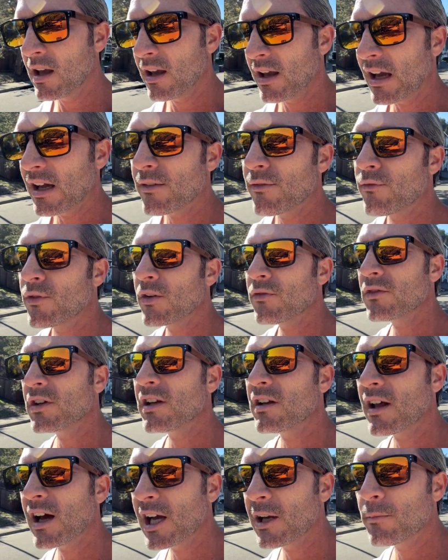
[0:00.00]
and
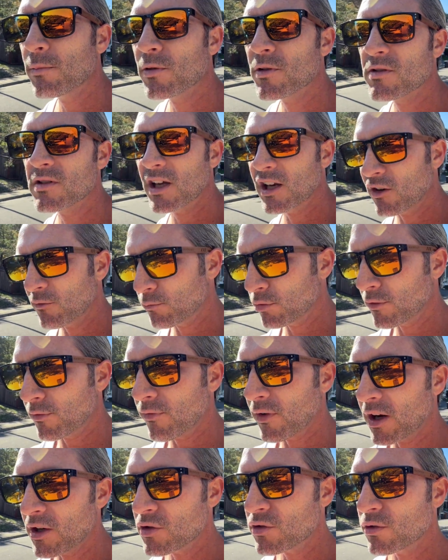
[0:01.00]
59% of
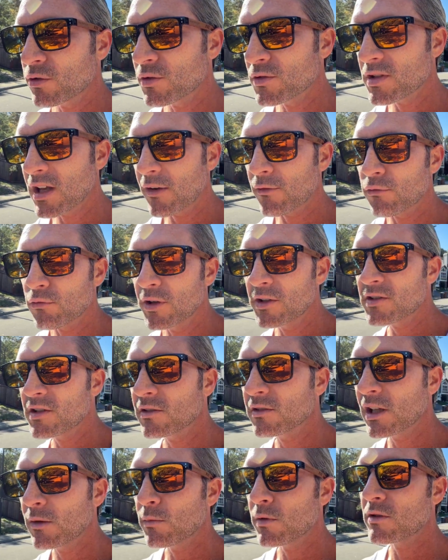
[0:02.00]
professionals have
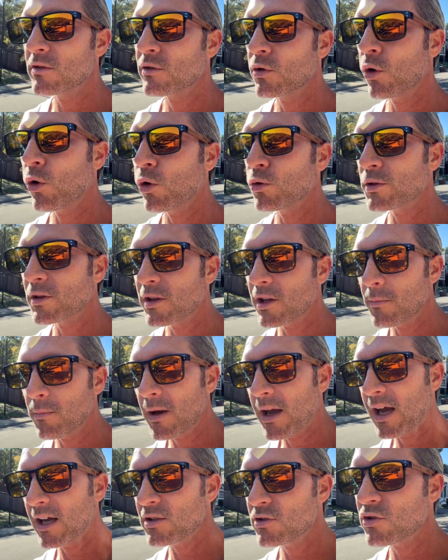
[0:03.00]
recently been told in the
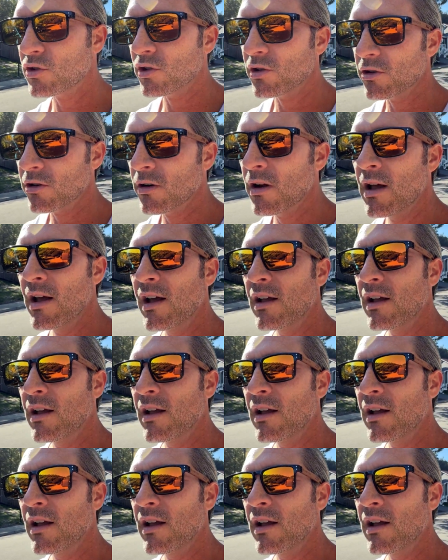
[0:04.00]
past year